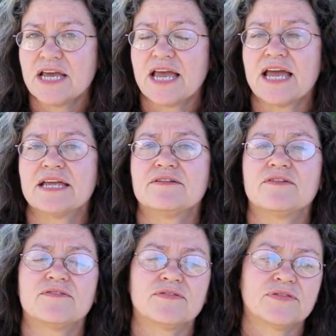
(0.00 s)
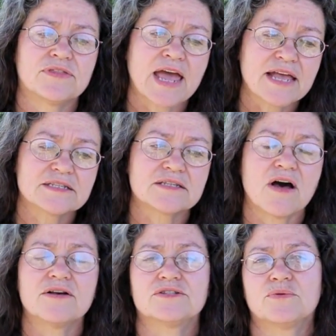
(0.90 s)
And that's
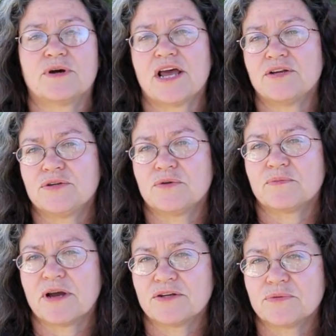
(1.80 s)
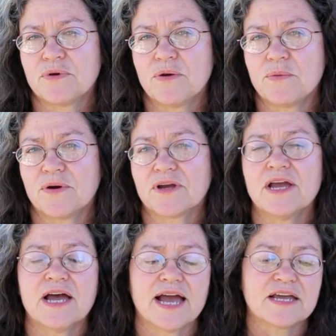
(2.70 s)
also what I do with my tarot work.
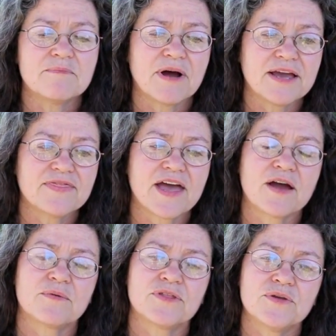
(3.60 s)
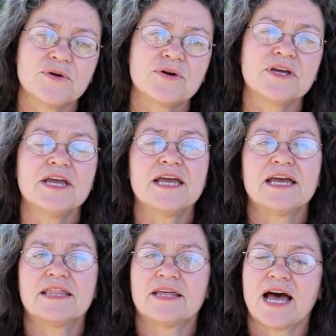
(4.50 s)
I combine that with Jung
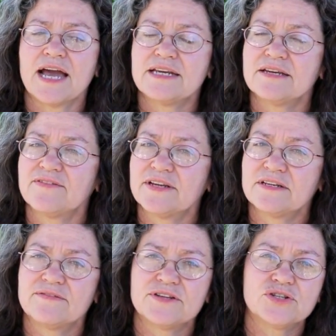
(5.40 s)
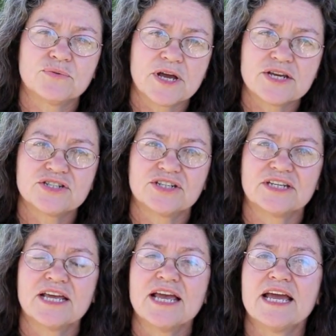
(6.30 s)
and the idea of
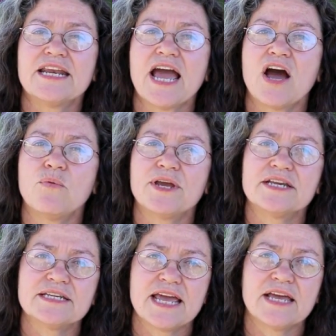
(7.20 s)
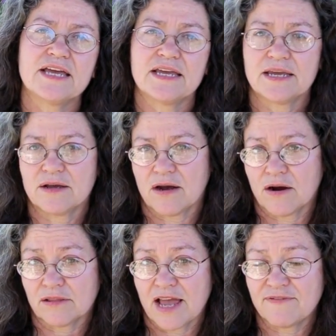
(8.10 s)
individuation and how we can take
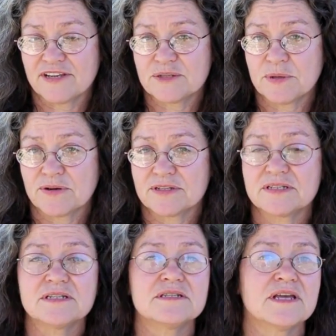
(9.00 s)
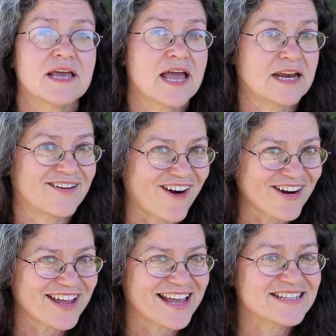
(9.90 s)
our life experiences, and in
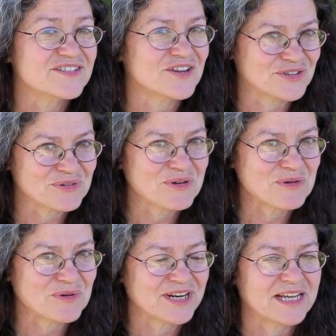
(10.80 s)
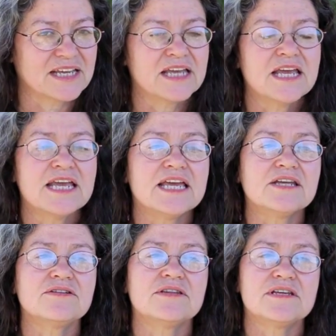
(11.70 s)
our case, a tarot reading,
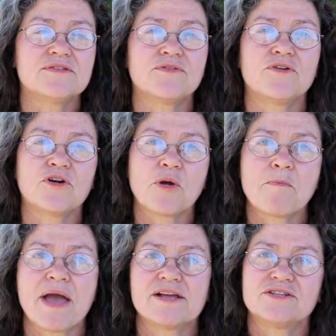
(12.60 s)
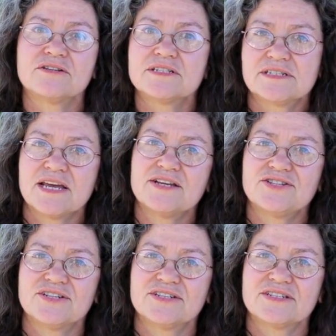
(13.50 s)
into these 4 magical
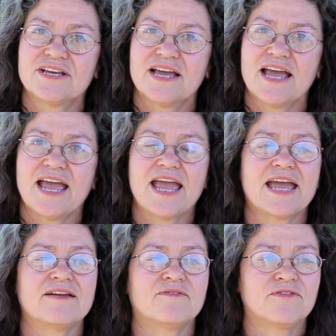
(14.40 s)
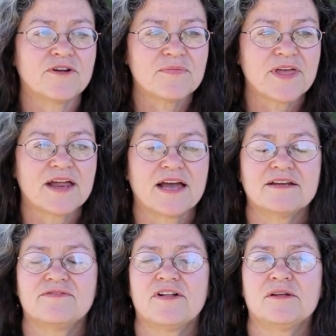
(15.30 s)
stages. And from that, I
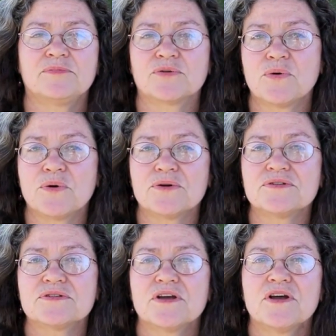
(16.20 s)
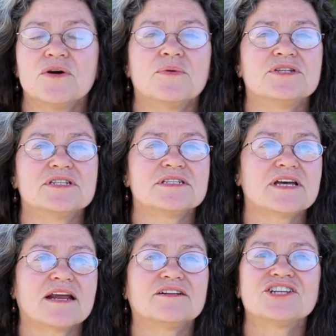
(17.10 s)
developed a course which is
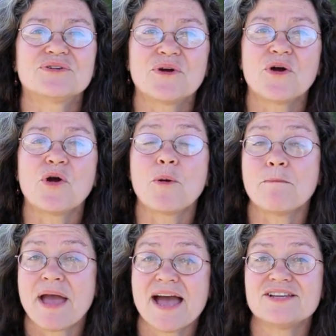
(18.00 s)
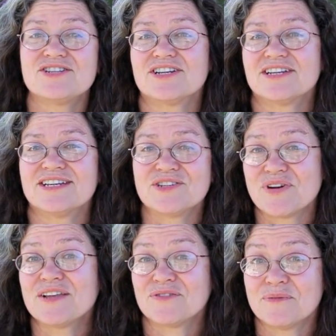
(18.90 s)
titled Tarot Magic and
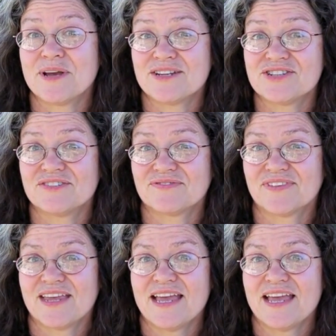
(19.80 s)
Transformation.